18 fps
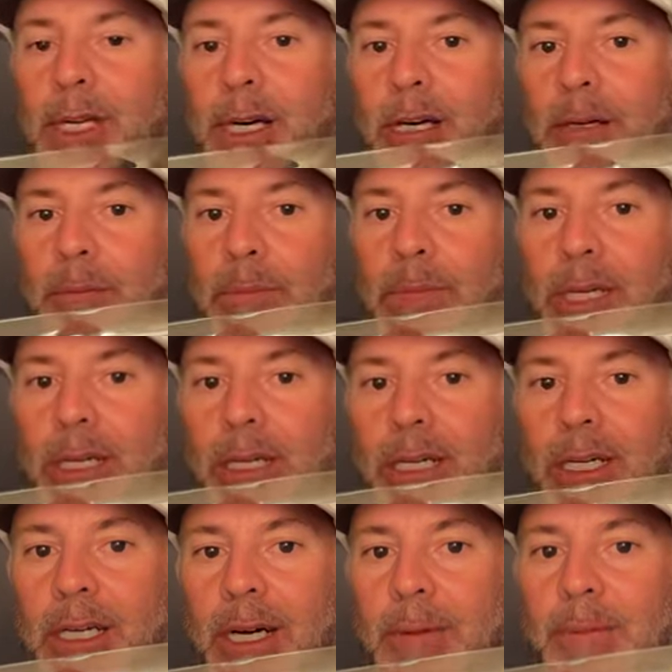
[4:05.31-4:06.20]
All right. I'll pin a
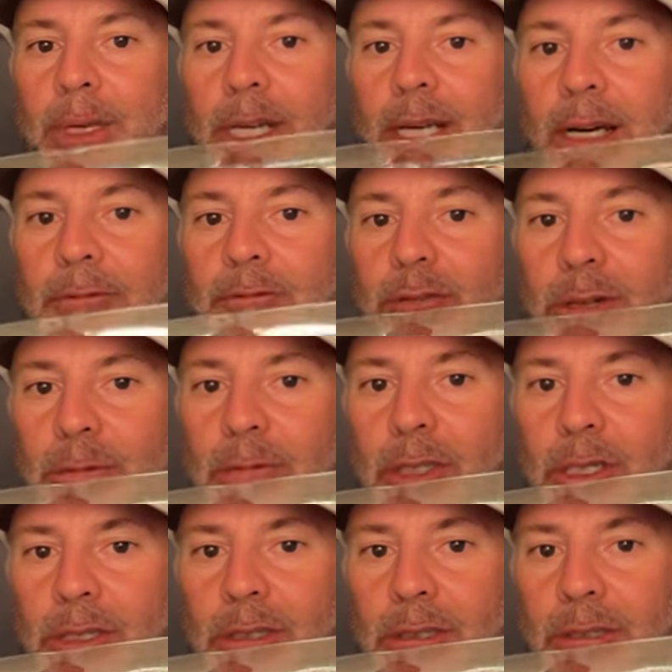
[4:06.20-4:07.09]
comment after I'm
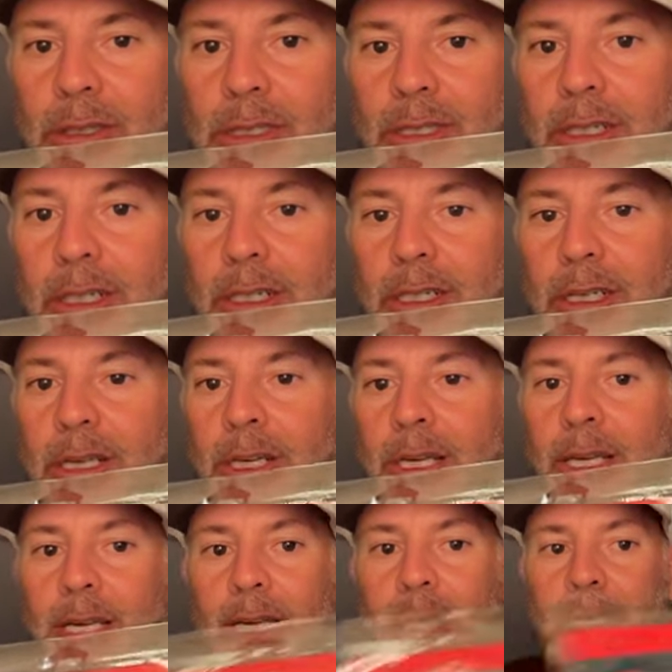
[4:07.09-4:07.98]
done using it
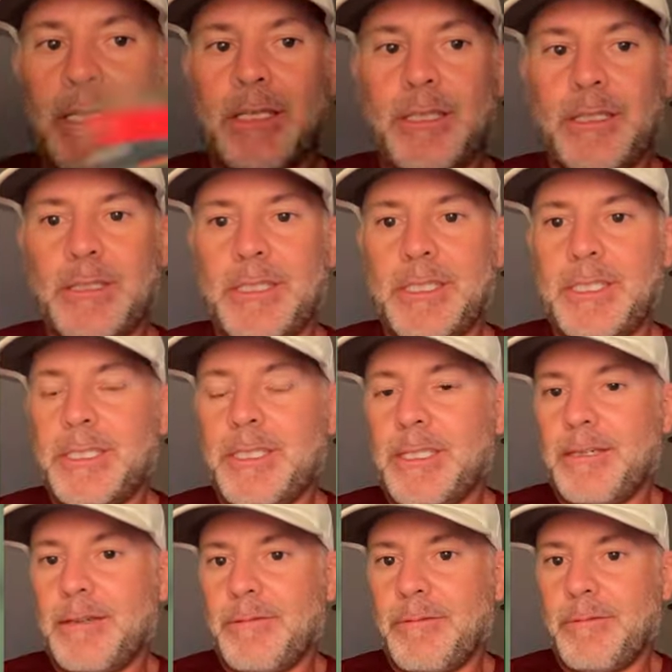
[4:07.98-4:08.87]
to see
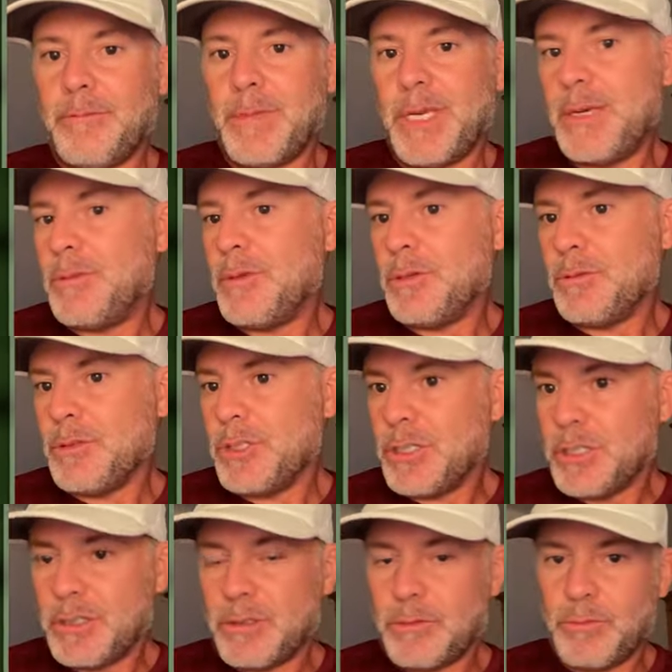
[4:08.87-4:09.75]
if maybe it was
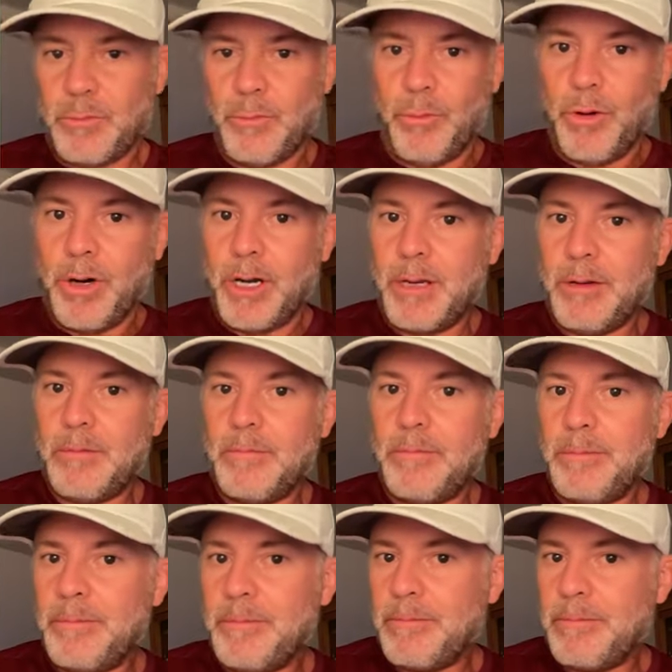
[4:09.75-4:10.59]
just one